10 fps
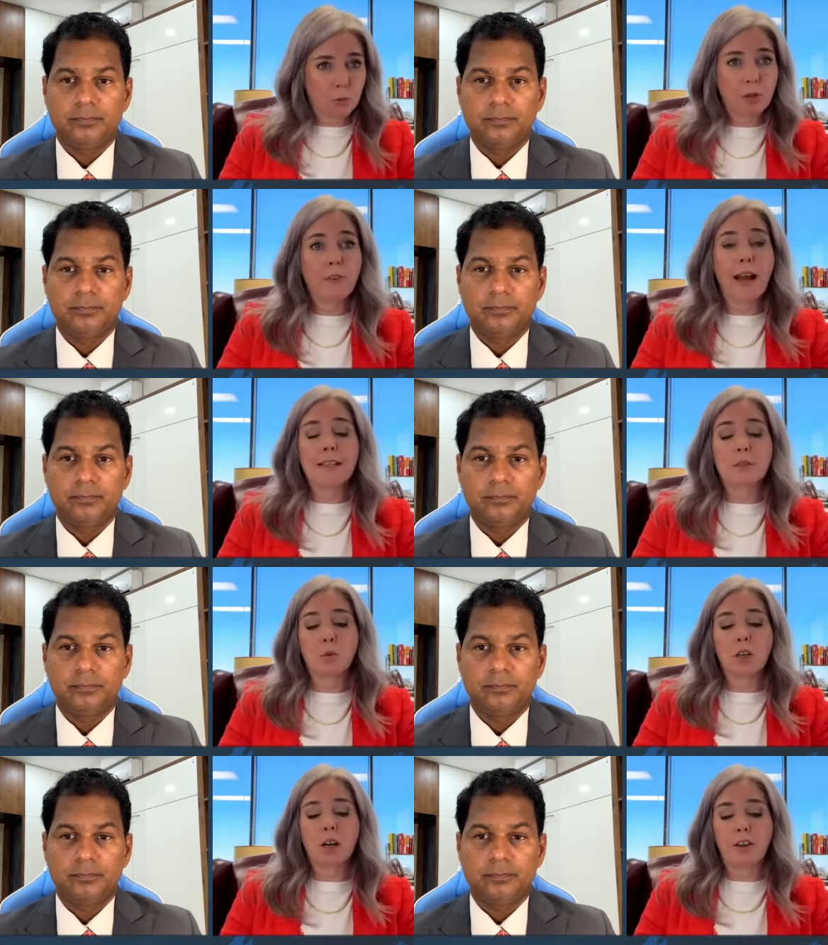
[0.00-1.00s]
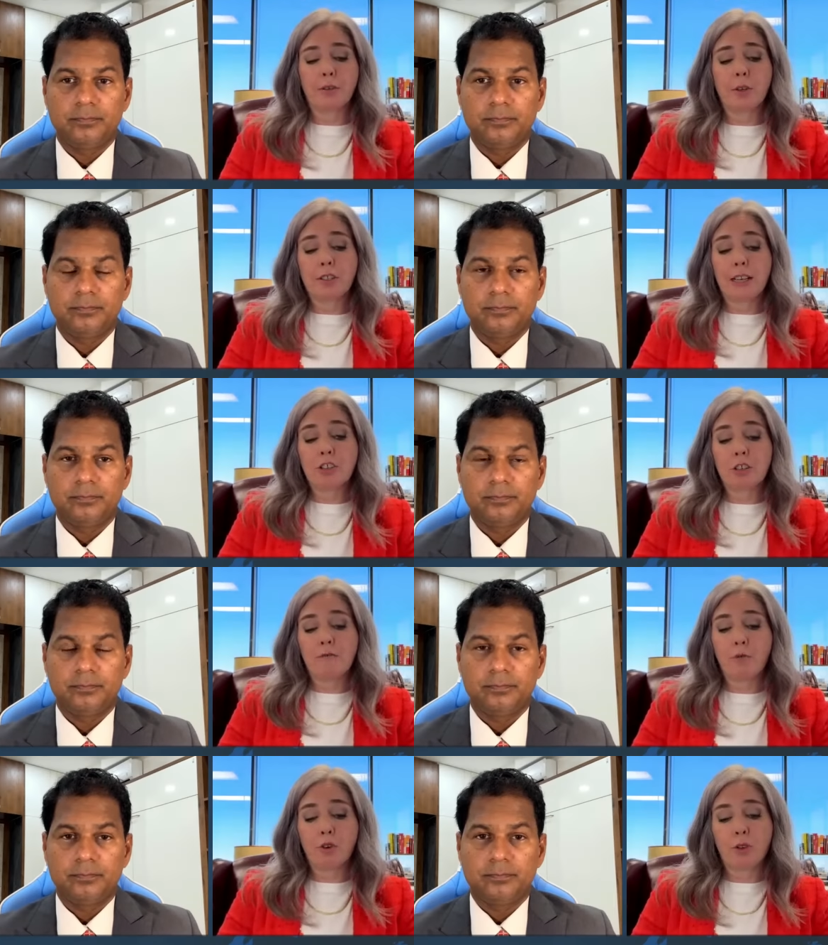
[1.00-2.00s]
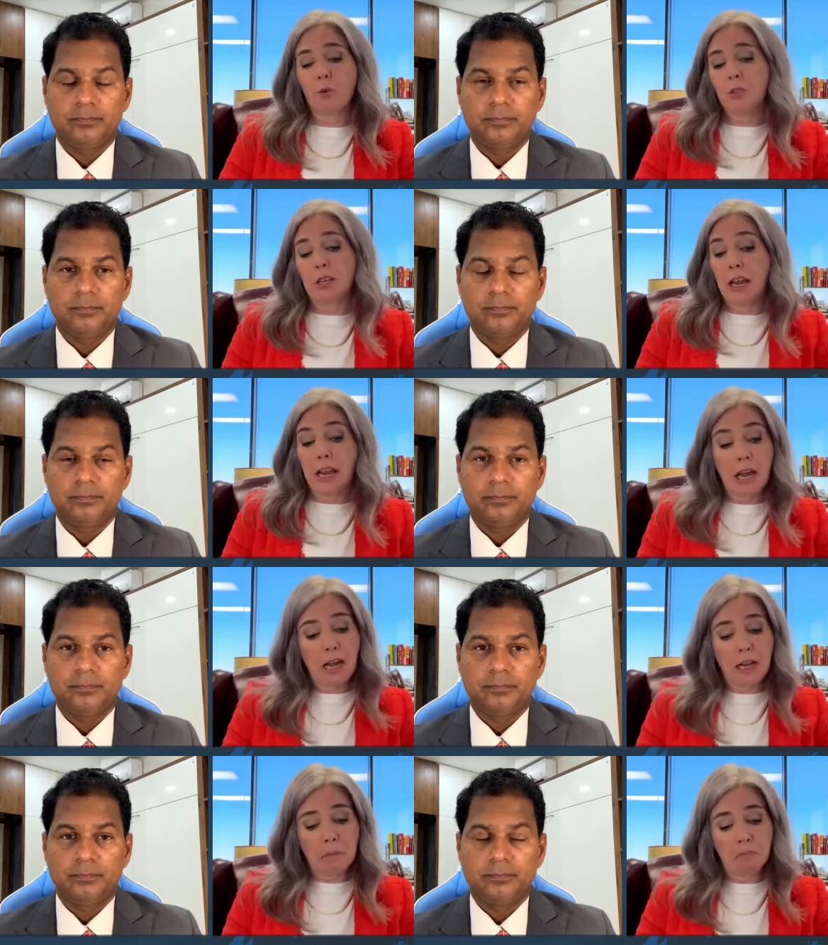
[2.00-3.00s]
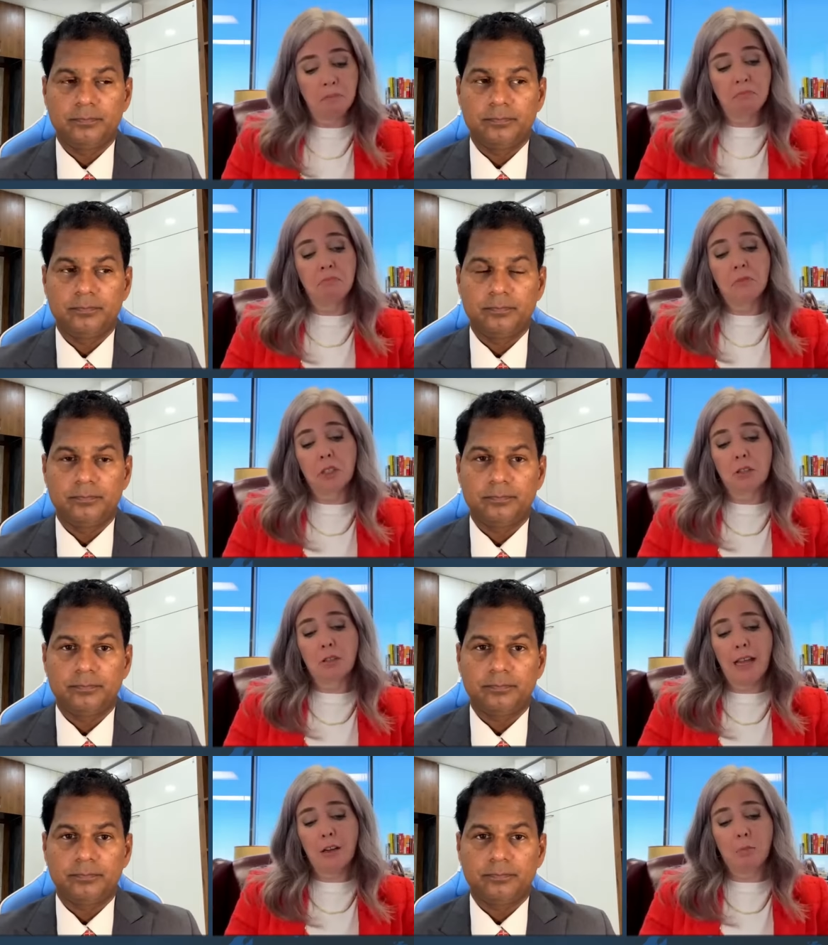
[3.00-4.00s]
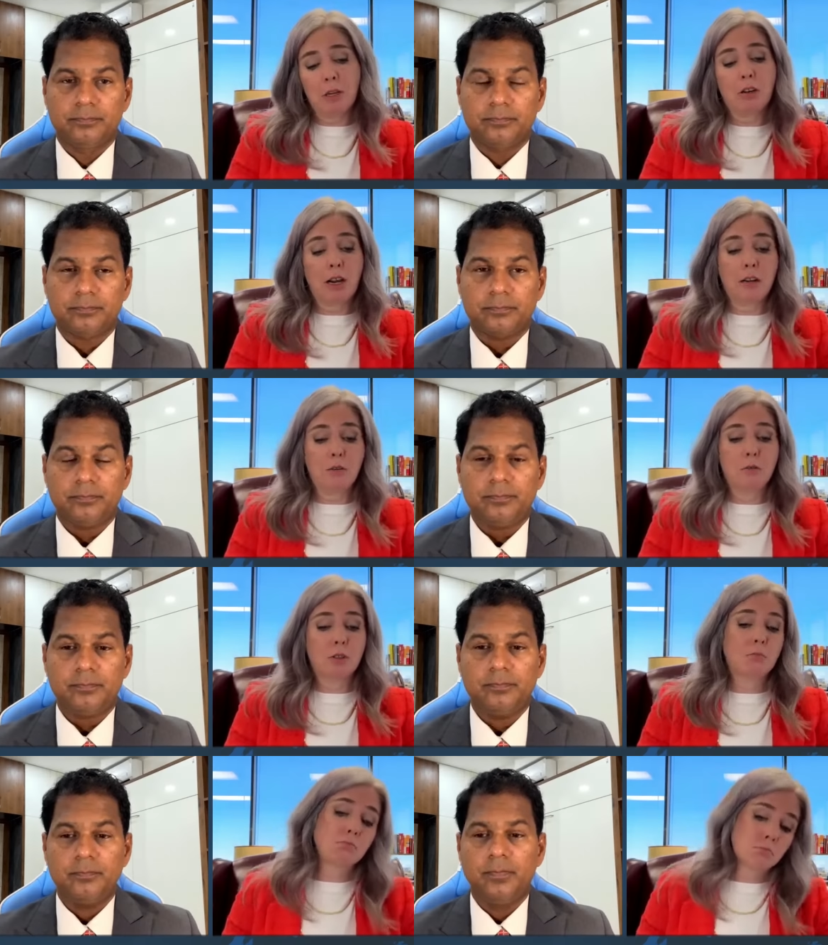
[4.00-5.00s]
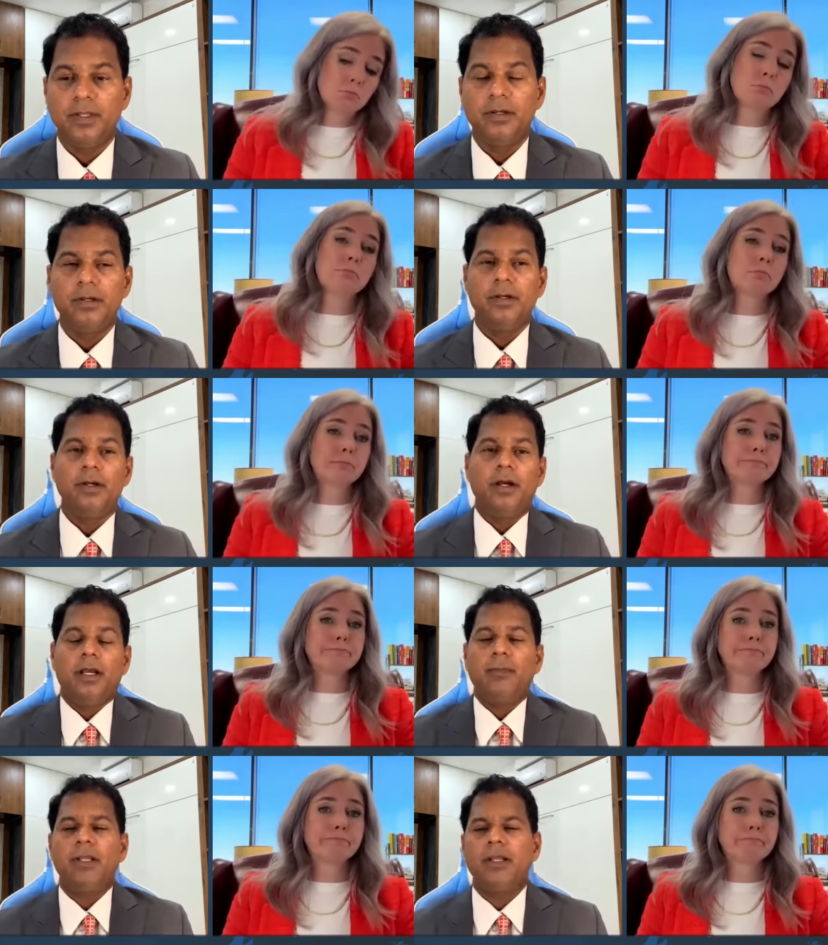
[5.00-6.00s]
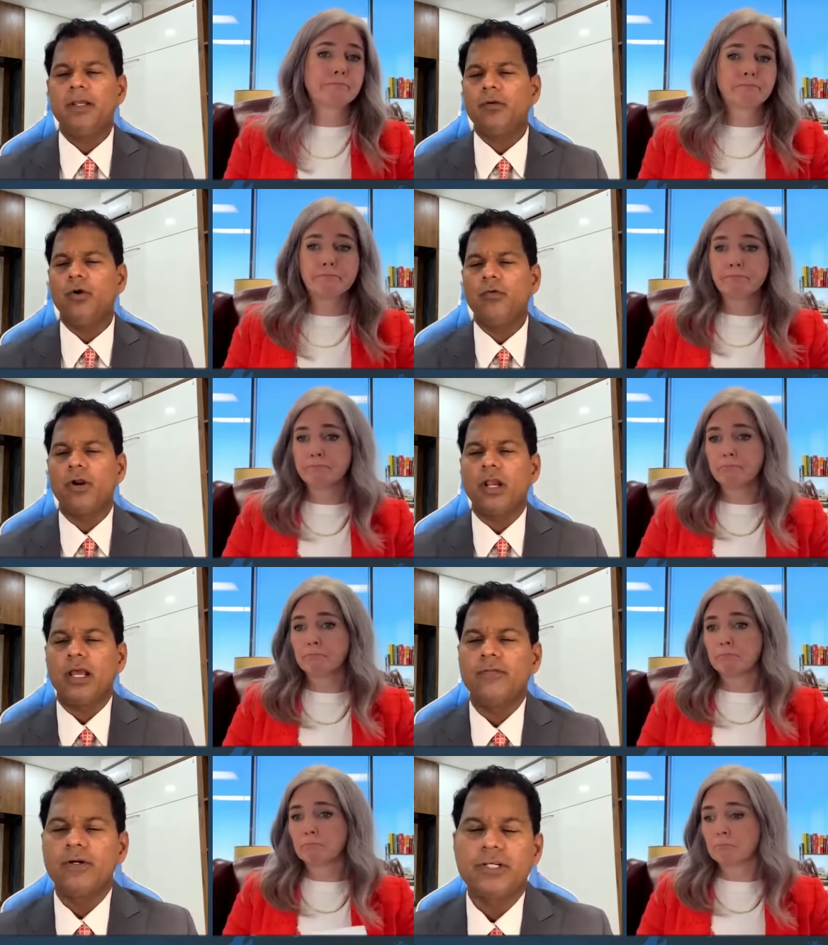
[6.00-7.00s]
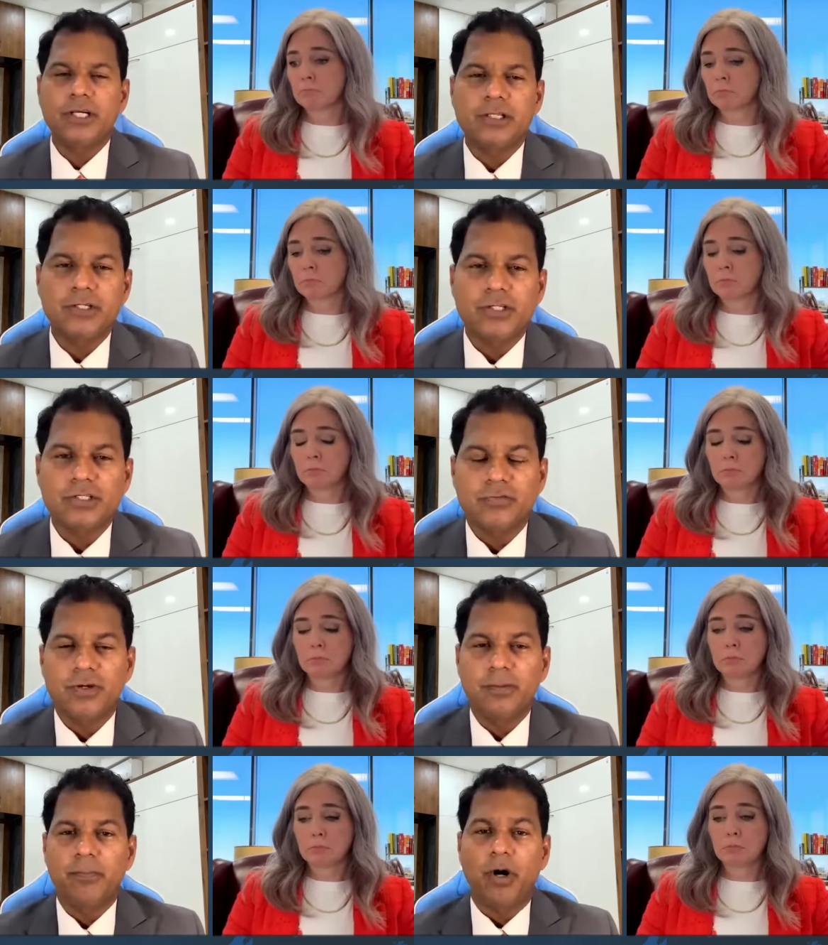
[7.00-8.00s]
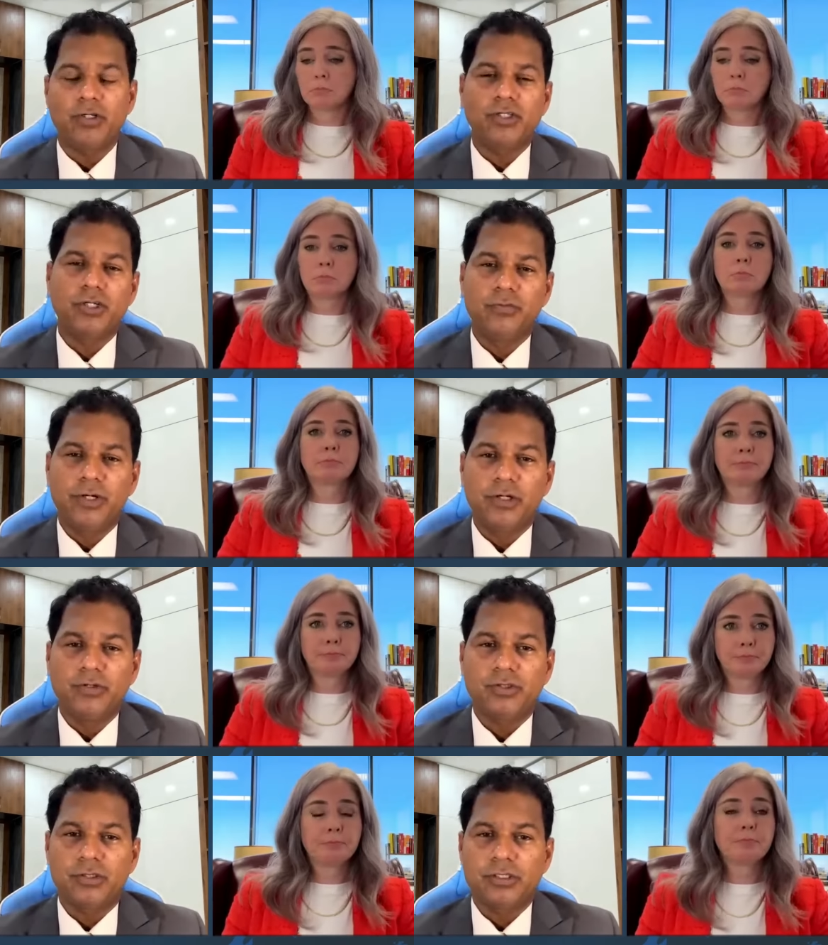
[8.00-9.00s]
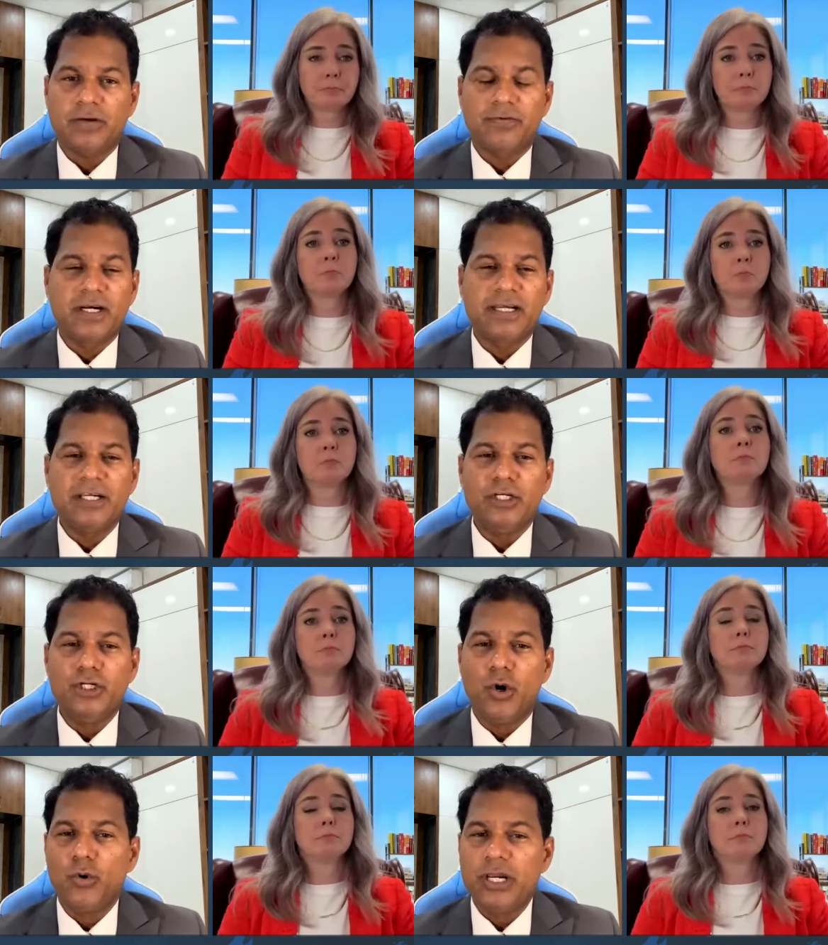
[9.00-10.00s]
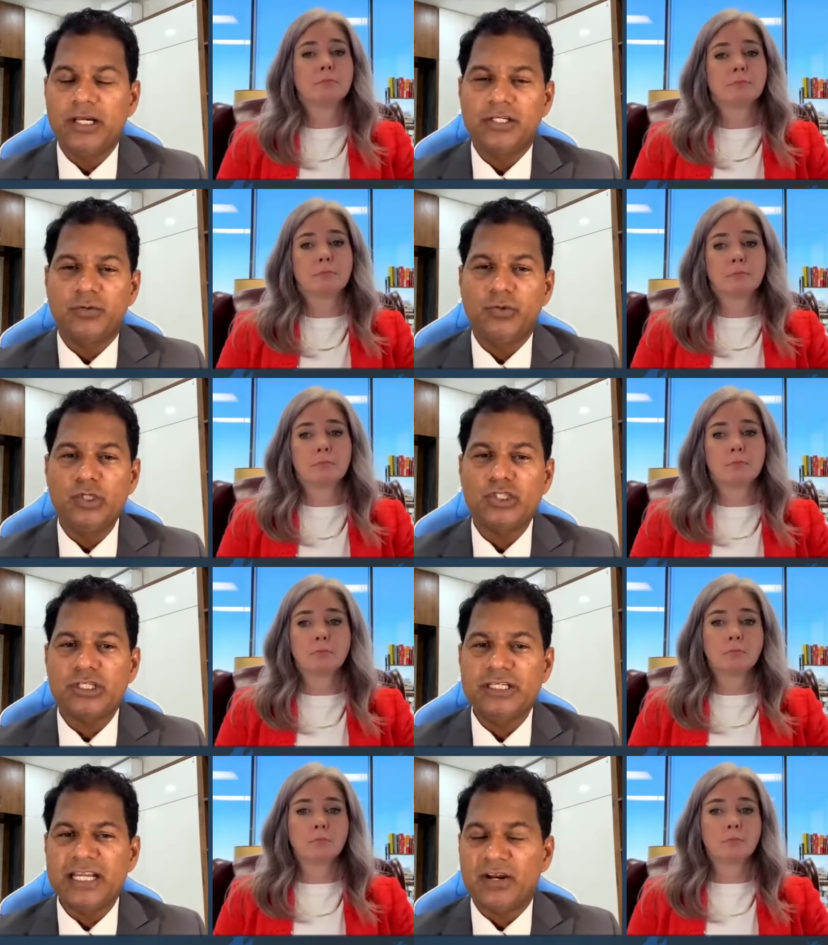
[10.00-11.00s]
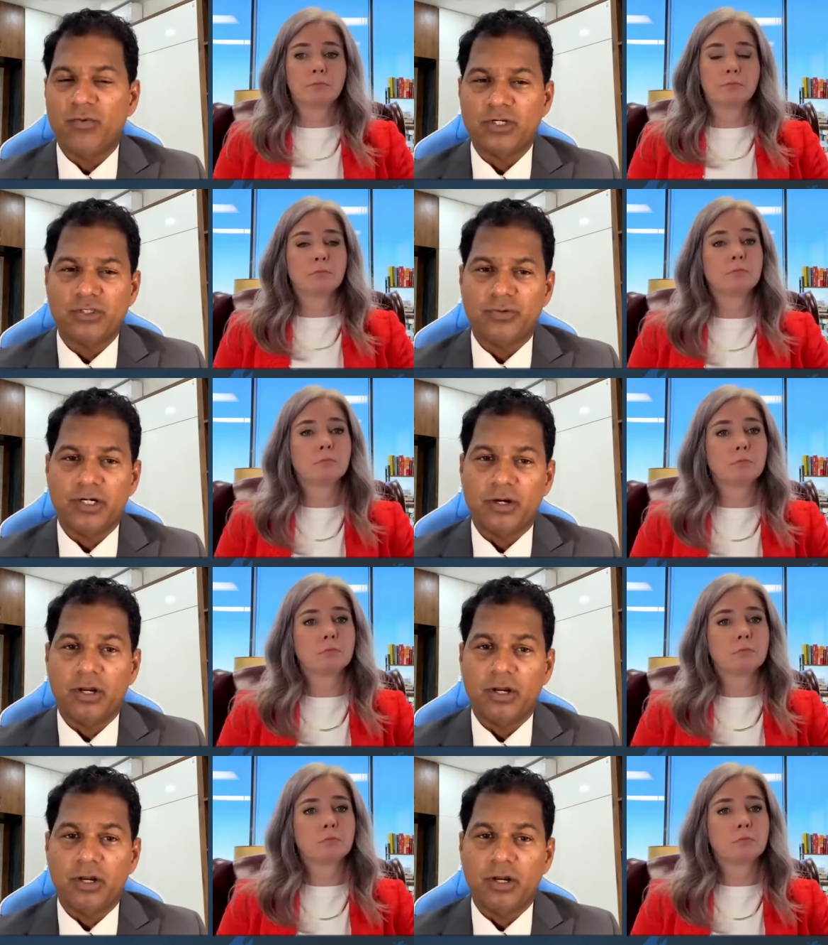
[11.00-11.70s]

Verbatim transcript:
Speaker 1: which provides work authorization for those in AI. So that could be great news.
Speaker 2: Emily, overall, I would take this as a very positive news. Definitely no negative news, none whatsoever at